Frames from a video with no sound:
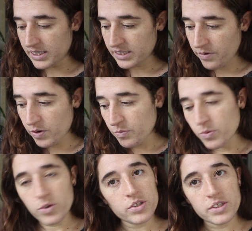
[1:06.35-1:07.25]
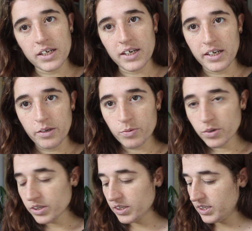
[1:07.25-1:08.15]
7 books in
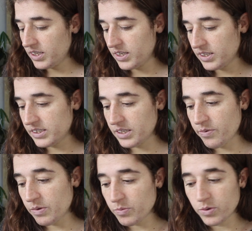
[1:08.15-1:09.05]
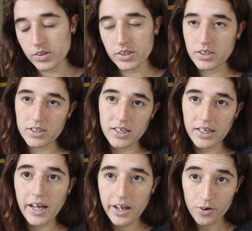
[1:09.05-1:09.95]
ebook, 7 books
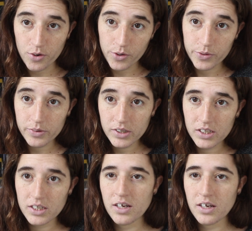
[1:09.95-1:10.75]
that I own,